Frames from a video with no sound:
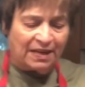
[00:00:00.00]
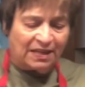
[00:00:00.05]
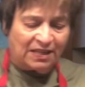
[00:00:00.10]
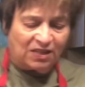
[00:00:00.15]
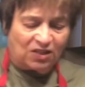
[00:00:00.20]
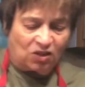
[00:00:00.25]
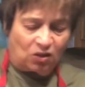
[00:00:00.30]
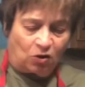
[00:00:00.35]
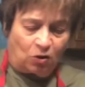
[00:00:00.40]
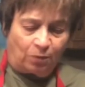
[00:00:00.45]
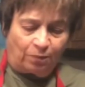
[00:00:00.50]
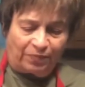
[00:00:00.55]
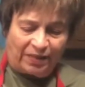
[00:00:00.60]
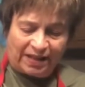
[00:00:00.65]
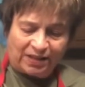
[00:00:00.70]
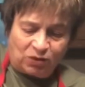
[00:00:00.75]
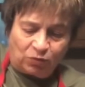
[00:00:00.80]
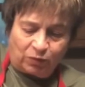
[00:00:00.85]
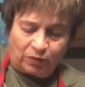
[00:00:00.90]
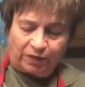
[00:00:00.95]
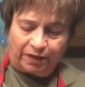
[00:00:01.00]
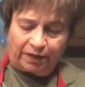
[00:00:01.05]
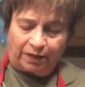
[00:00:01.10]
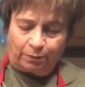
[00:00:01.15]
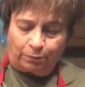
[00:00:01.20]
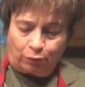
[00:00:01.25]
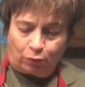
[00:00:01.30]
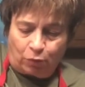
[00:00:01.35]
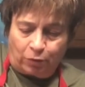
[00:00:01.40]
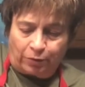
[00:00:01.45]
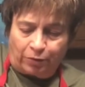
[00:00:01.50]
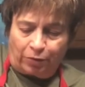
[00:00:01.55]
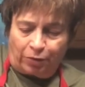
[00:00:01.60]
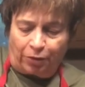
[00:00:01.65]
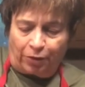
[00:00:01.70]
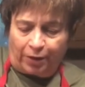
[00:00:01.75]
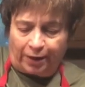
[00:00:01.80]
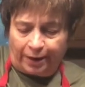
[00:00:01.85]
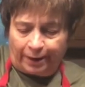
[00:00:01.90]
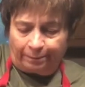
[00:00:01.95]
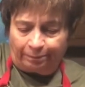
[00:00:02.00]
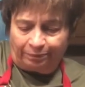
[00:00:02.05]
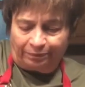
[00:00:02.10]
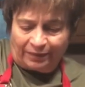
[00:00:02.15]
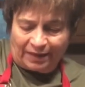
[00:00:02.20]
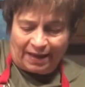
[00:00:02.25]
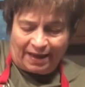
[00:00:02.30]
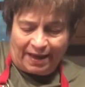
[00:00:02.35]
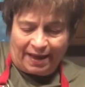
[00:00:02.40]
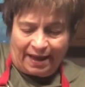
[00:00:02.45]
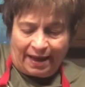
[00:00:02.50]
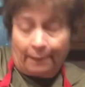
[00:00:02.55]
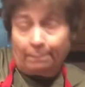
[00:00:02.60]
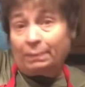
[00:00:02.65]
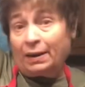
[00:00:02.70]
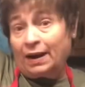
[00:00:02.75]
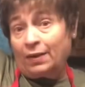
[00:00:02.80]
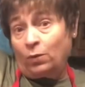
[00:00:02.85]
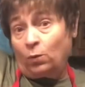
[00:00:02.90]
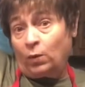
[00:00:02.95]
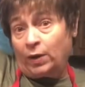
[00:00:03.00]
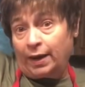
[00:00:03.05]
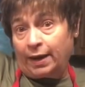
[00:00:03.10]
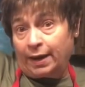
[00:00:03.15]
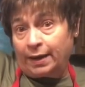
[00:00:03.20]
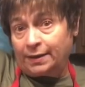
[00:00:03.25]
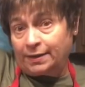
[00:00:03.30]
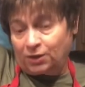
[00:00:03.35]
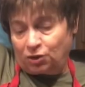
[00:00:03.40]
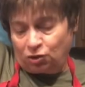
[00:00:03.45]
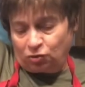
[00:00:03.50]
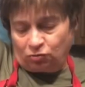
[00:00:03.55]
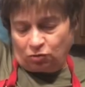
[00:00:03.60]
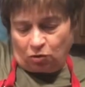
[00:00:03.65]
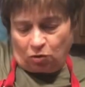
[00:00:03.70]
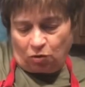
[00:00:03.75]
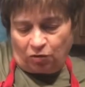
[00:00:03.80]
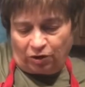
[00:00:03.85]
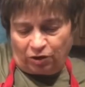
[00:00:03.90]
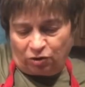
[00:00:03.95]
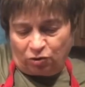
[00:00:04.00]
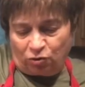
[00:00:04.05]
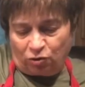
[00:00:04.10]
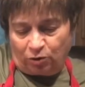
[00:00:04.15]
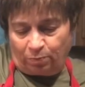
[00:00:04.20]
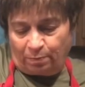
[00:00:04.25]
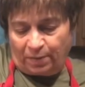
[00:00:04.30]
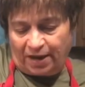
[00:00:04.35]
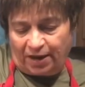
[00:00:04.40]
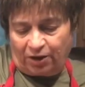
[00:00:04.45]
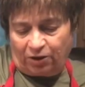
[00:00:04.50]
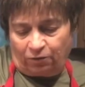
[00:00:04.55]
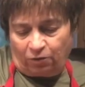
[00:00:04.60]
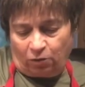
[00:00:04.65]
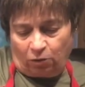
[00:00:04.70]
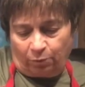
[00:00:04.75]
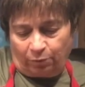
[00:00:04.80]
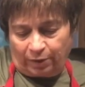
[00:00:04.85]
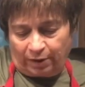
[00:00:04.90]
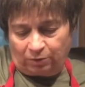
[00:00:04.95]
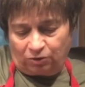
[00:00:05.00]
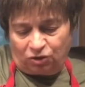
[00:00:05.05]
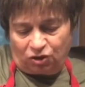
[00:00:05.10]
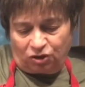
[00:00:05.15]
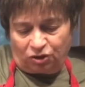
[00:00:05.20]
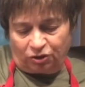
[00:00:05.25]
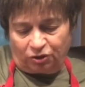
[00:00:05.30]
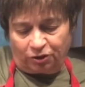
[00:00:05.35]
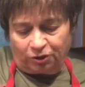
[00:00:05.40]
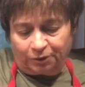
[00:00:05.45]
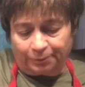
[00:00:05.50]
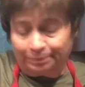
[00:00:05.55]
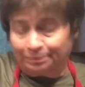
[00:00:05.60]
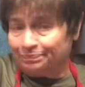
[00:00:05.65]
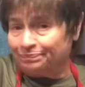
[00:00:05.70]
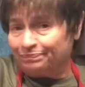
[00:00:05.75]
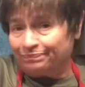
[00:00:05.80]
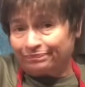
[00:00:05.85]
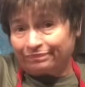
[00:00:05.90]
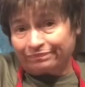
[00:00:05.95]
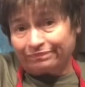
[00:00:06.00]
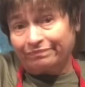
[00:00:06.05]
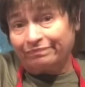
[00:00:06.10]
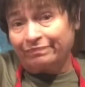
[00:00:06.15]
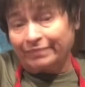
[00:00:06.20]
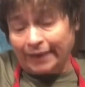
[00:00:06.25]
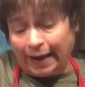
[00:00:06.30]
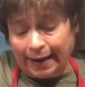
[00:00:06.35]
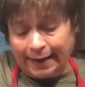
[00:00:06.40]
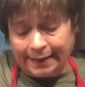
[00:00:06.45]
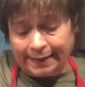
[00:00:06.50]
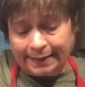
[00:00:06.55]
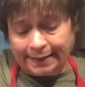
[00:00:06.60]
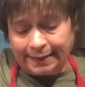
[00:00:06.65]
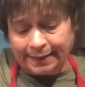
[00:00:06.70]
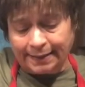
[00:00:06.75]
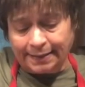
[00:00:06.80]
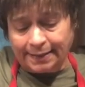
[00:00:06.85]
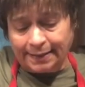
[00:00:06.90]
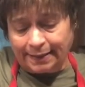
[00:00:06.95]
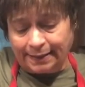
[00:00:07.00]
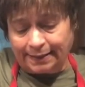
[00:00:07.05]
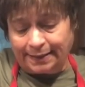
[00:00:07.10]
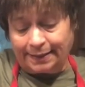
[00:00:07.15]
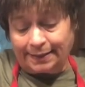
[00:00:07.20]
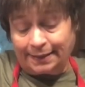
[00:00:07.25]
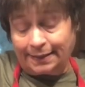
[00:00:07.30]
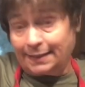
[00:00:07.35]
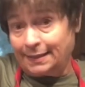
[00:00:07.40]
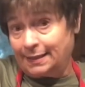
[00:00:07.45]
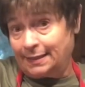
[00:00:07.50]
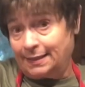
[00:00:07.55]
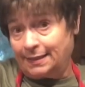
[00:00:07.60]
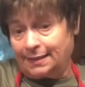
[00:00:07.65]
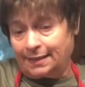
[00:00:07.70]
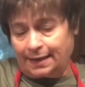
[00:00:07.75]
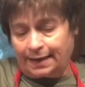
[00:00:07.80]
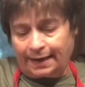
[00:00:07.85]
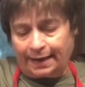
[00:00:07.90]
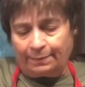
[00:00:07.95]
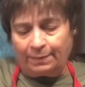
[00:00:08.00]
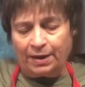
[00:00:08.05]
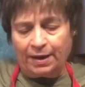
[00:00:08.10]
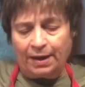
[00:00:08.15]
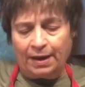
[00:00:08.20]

So that's really an important thing. And by the way, did you know that you could make your own brown sugar? I didn't this time.